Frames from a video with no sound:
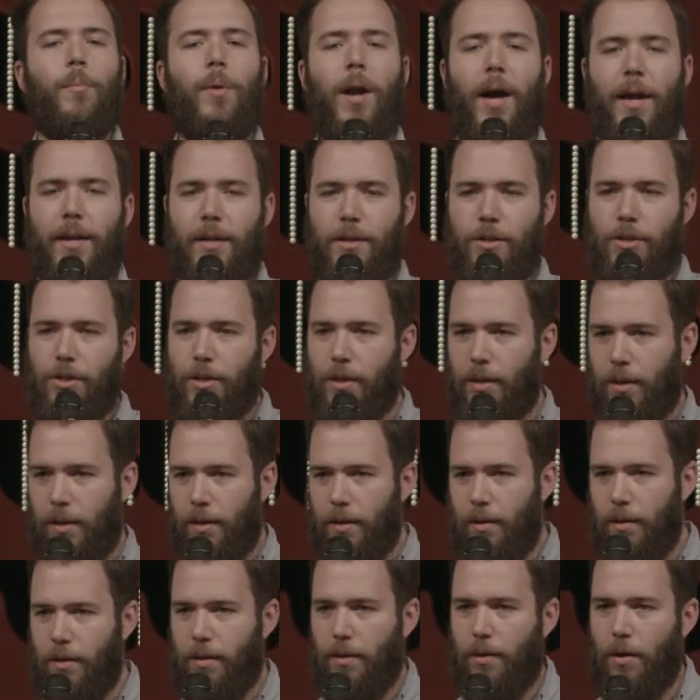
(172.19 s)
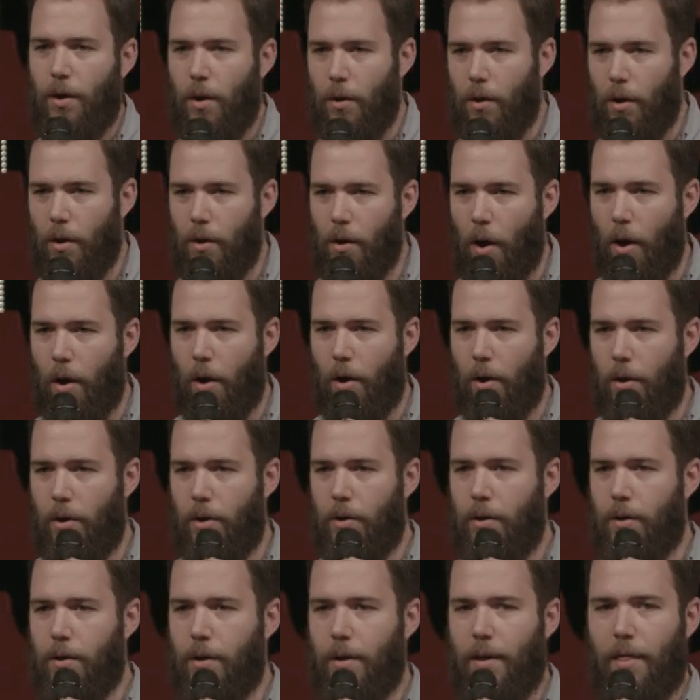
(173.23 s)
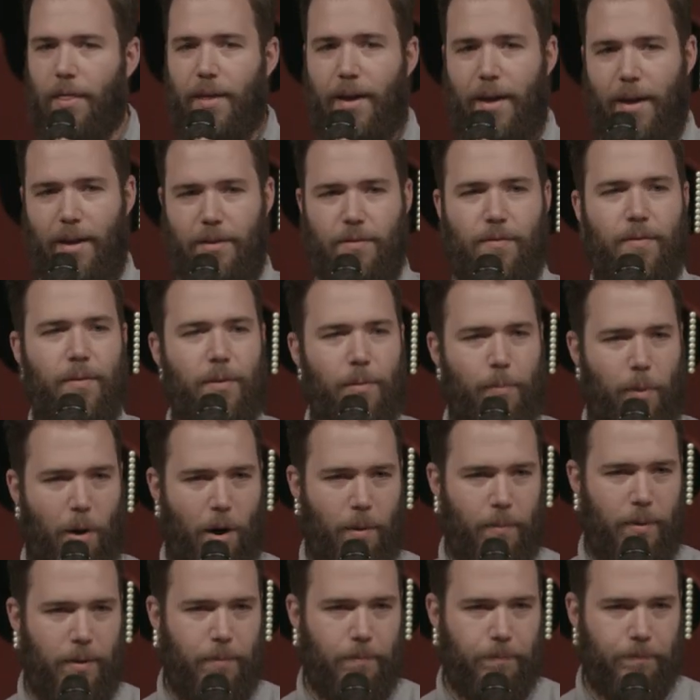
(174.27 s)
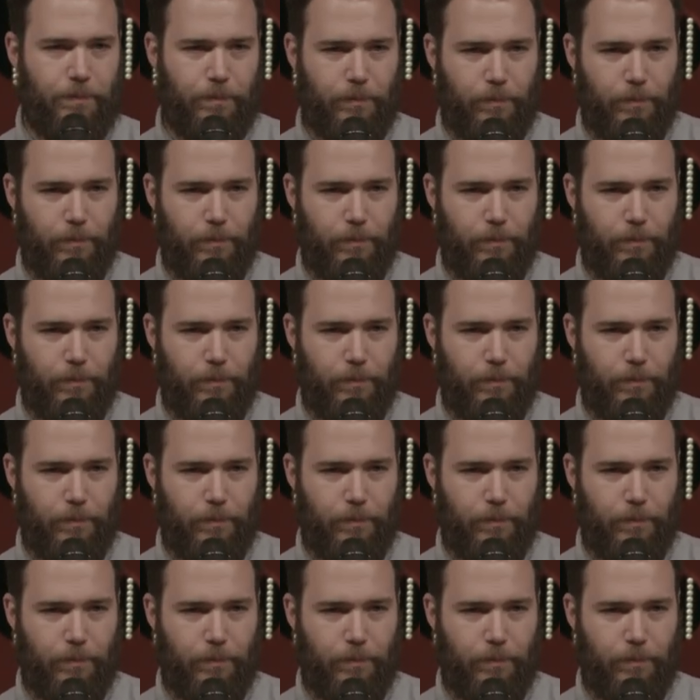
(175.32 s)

Brian and Jenn are the heads of the department,